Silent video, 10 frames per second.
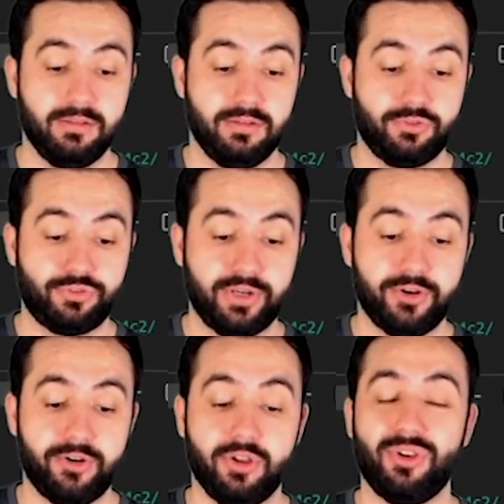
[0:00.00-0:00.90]

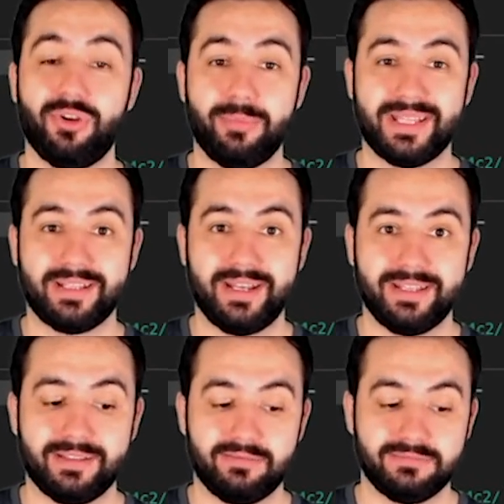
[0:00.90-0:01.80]
trigger log
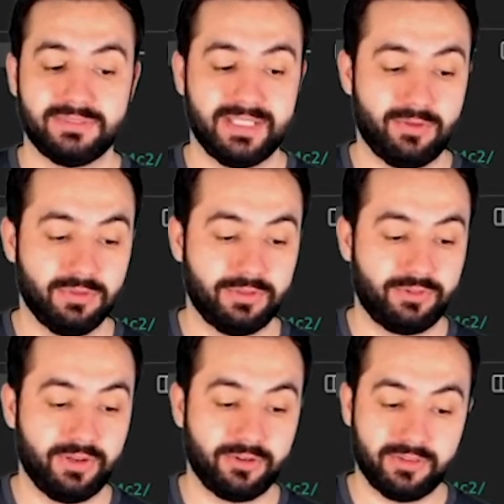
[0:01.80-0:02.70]
metadata. And I will
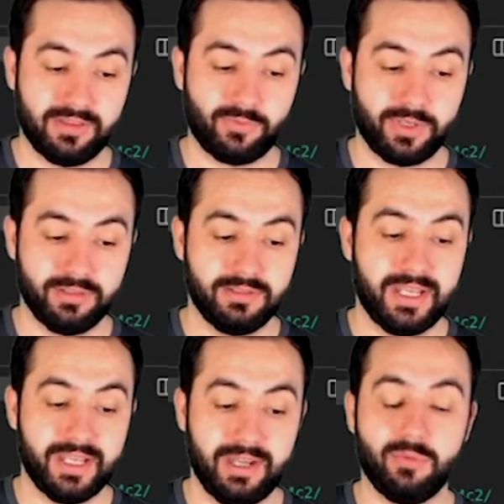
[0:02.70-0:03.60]
trigger this one,
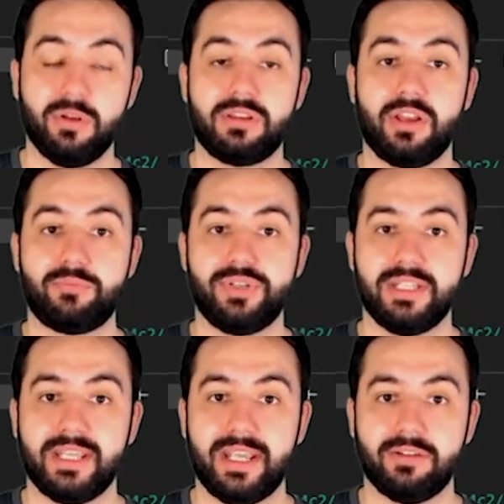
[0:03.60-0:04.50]
and it will start
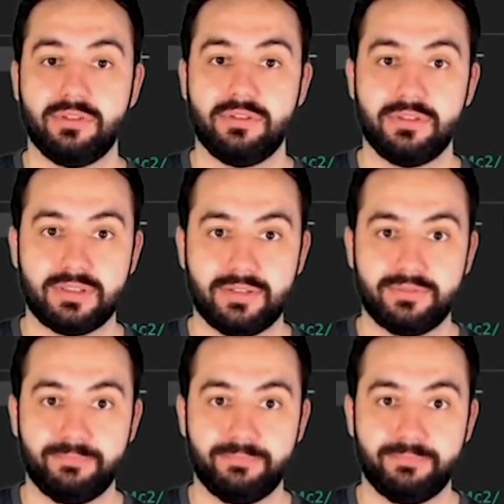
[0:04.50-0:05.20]
printing out stuff.